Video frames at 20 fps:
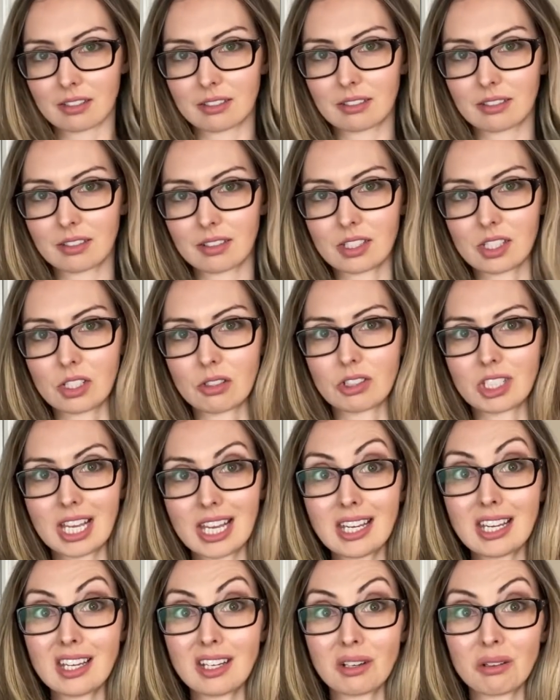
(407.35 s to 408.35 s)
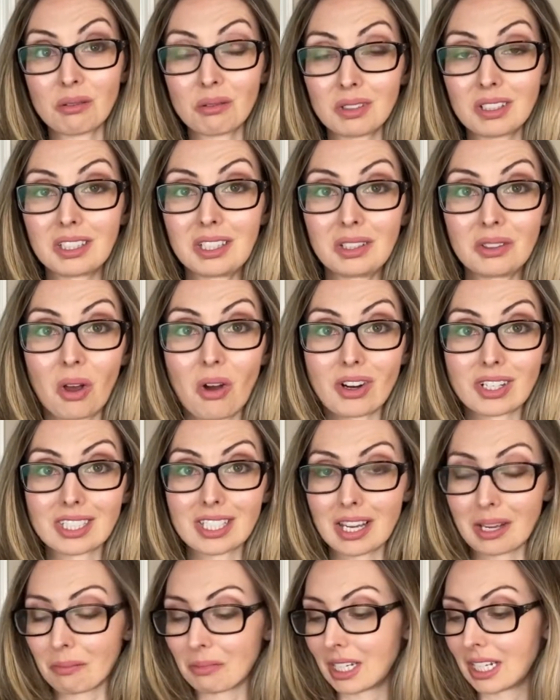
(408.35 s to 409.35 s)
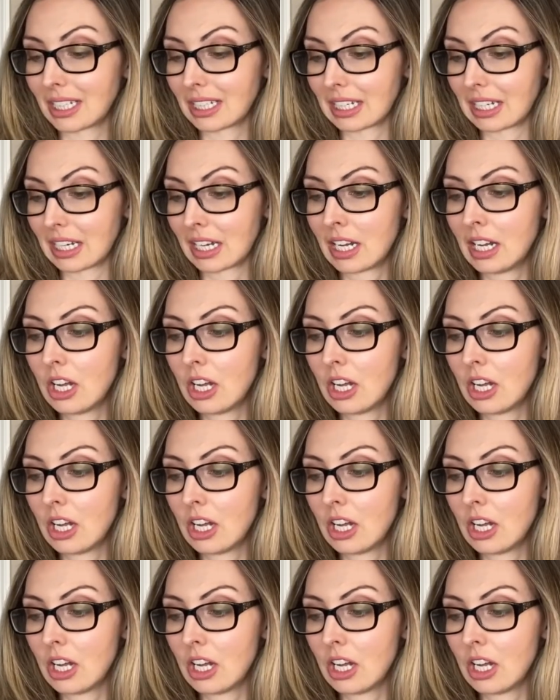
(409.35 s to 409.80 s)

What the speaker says: because they're taking a really long time lately.